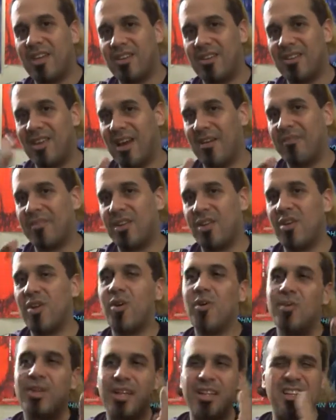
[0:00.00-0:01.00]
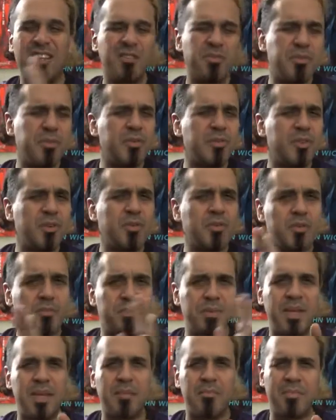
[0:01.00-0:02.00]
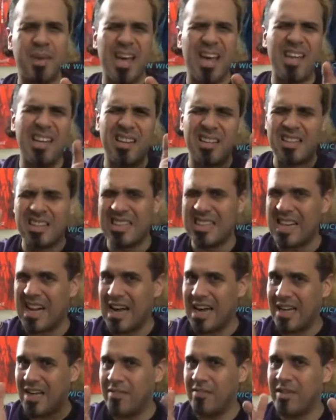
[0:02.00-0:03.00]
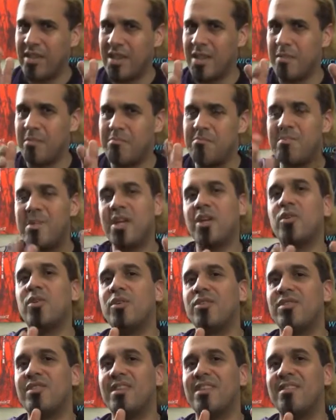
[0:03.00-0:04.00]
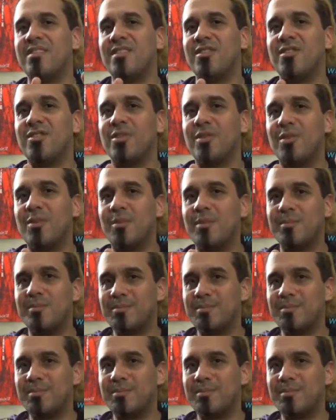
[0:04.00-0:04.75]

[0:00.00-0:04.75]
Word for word: you have to know that this movie was being made kind of in the middle of season 2.